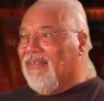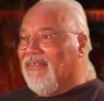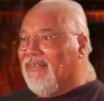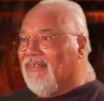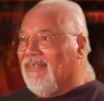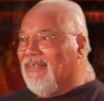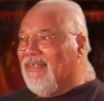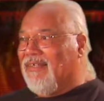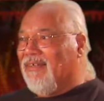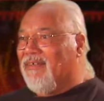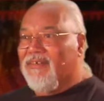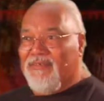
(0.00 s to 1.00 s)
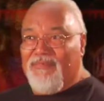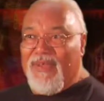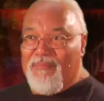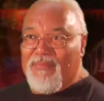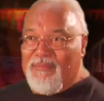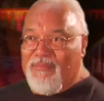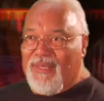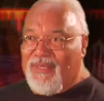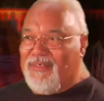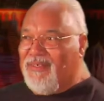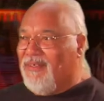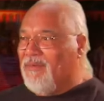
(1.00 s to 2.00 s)
And uh, I could tell he's a family
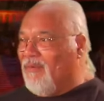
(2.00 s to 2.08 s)
man.